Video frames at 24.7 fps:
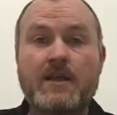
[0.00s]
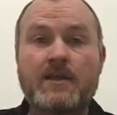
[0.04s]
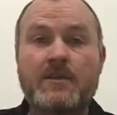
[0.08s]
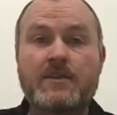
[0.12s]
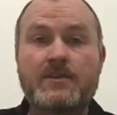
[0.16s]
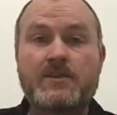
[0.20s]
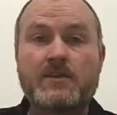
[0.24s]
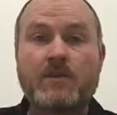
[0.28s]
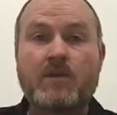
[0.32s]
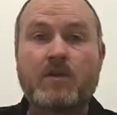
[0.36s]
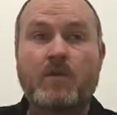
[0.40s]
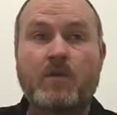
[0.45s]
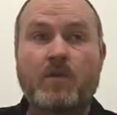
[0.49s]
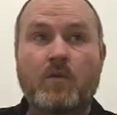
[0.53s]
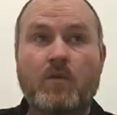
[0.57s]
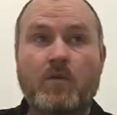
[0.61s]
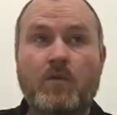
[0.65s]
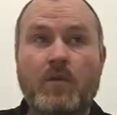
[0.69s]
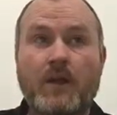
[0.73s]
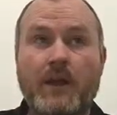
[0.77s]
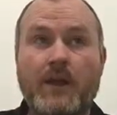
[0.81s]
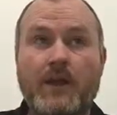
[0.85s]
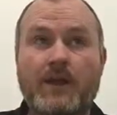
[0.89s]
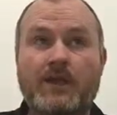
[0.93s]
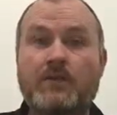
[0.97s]

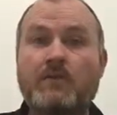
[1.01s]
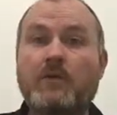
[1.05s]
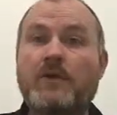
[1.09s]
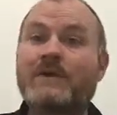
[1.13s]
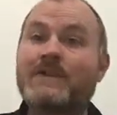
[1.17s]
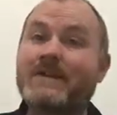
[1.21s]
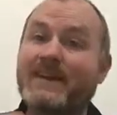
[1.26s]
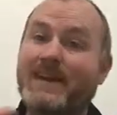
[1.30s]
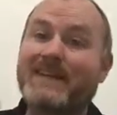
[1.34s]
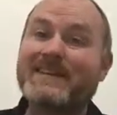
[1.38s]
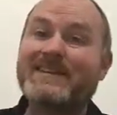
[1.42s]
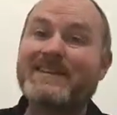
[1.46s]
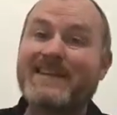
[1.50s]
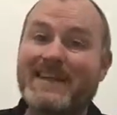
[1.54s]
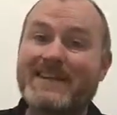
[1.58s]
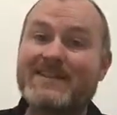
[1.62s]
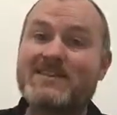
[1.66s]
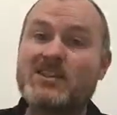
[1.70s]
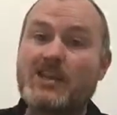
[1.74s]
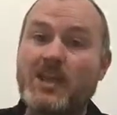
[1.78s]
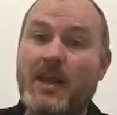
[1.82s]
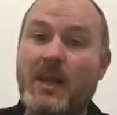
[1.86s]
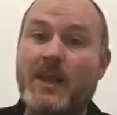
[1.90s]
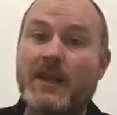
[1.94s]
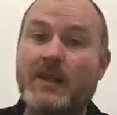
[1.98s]
So you want to get that
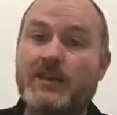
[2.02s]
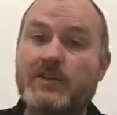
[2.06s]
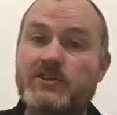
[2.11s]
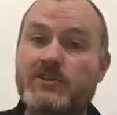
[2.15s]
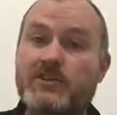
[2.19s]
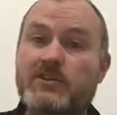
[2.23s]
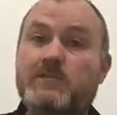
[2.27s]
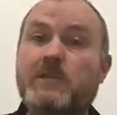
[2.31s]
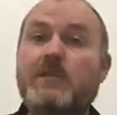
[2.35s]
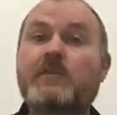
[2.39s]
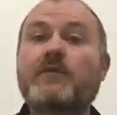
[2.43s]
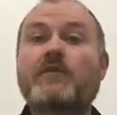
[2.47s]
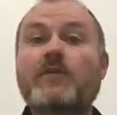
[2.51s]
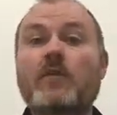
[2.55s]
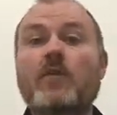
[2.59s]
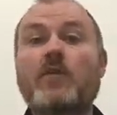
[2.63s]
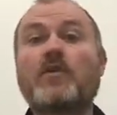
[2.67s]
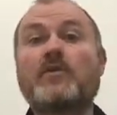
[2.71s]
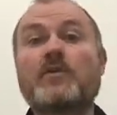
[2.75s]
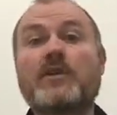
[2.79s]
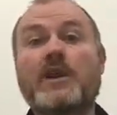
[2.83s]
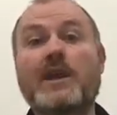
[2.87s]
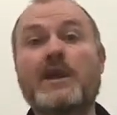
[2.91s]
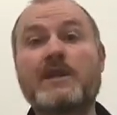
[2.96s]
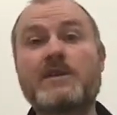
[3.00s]
changed before
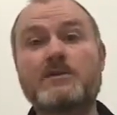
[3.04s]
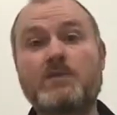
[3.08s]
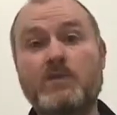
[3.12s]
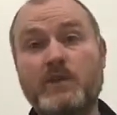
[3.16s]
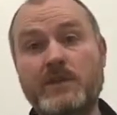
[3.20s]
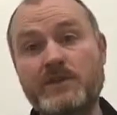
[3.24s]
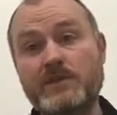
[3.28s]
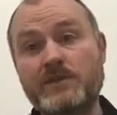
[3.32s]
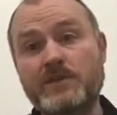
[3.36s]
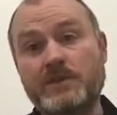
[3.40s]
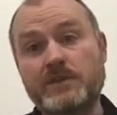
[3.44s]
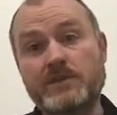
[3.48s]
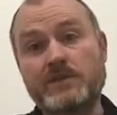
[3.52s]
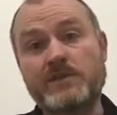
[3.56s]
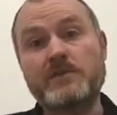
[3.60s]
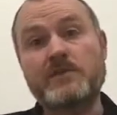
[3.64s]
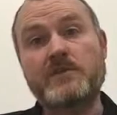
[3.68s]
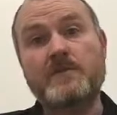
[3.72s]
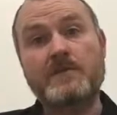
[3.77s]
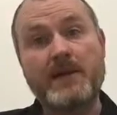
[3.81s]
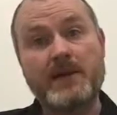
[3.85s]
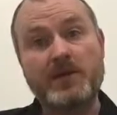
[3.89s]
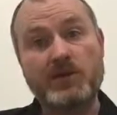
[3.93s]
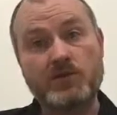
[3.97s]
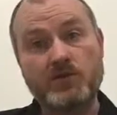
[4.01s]
the next winter
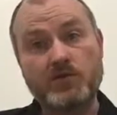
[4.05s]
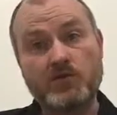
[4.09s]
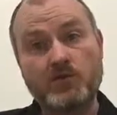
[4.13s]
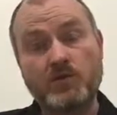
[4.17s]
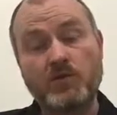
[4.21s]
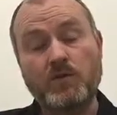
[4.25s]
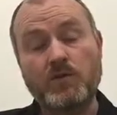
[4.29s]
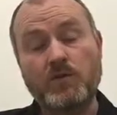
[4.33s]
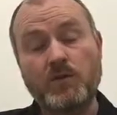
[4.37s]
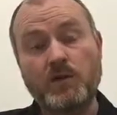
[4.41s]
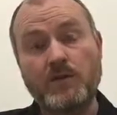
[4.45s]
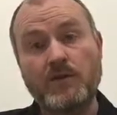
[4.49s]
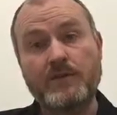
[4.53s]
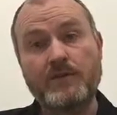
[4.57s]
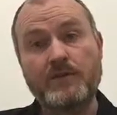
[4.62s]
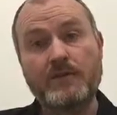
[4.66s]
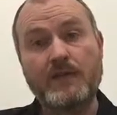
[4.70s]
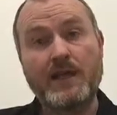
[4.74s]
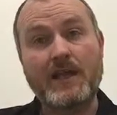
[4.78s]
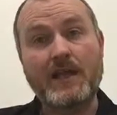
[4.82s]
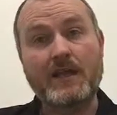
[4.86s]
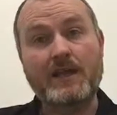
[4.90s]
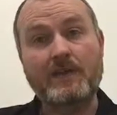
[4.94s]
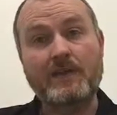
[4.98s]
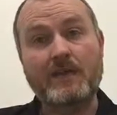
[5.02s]
to make sure
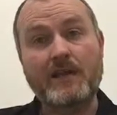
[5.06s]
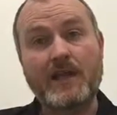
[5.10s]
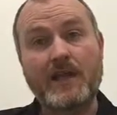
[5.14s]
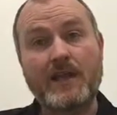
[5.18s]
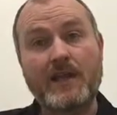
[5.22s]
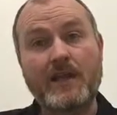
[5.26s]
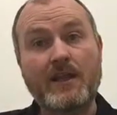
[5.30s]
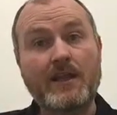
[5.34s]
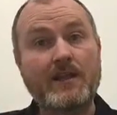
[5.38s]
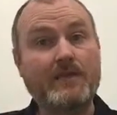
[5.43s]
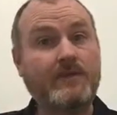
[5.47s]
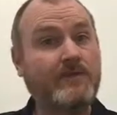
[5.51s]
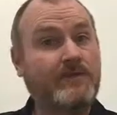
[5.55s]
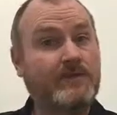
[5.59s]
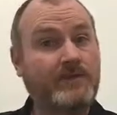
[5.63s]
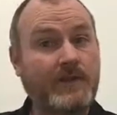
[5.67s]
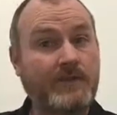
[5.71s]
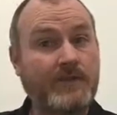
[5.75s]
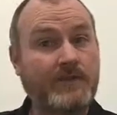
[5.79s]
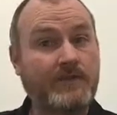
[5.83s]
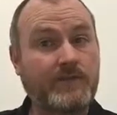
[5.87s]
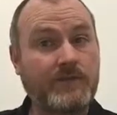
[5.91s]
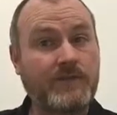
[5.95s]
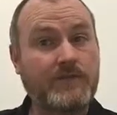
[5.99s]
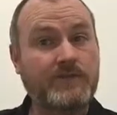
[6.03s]
that if
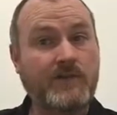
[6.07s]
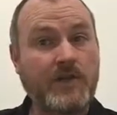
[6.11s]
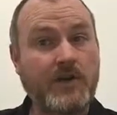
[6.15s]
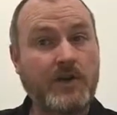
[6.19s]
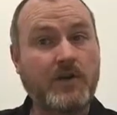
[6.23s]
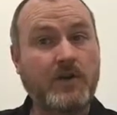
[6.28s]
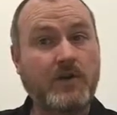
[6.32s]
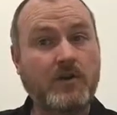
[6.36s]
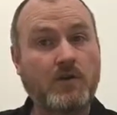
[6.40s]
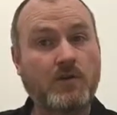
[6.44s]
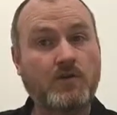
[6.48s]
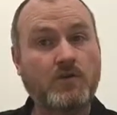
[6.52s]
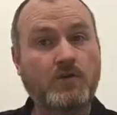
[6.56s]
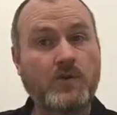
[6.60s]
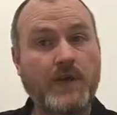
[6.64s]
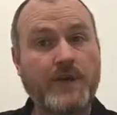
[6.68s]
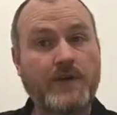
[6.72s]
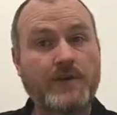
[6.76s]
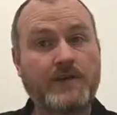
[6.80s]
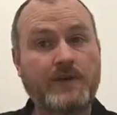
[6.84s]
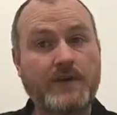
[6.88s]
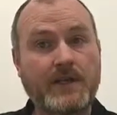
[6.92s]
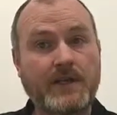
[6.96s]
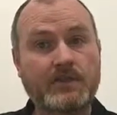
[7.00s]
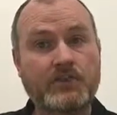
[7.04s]
there's very cold
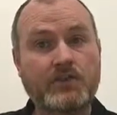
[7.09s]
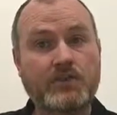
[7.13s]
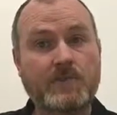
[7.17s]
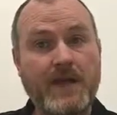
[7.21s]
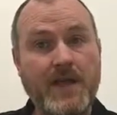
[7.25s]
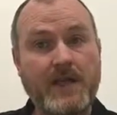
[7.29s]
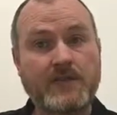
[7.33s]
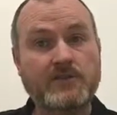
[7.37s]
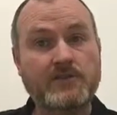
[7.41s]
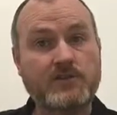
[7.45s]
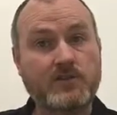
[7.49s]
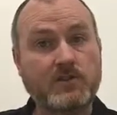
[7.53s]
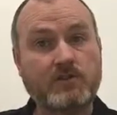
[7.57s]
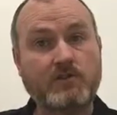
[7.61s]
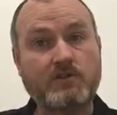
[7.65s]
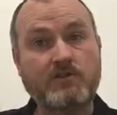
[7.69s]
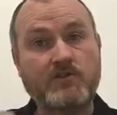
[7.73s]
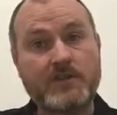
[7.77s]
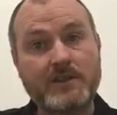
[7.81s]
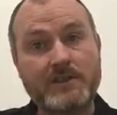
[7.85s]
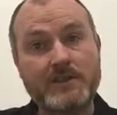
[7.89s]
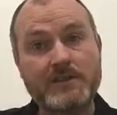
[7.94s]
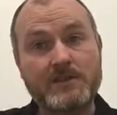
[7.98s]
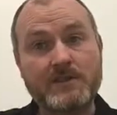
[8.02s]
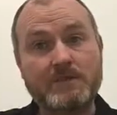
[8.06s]
weather, that your panels don't
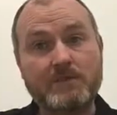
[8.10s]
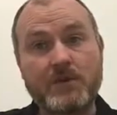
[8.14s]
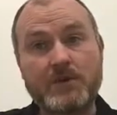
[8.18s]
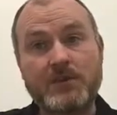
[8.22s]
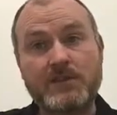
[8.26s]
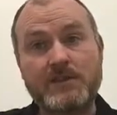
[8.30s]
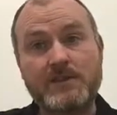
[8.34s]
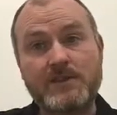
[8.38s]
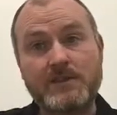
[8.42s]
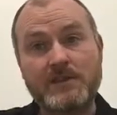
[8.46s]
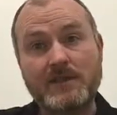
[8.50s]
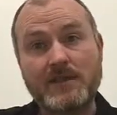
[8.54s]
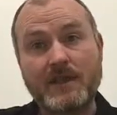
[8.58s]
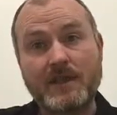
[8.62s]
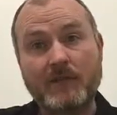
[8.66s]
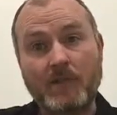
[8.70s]
freeze and burst.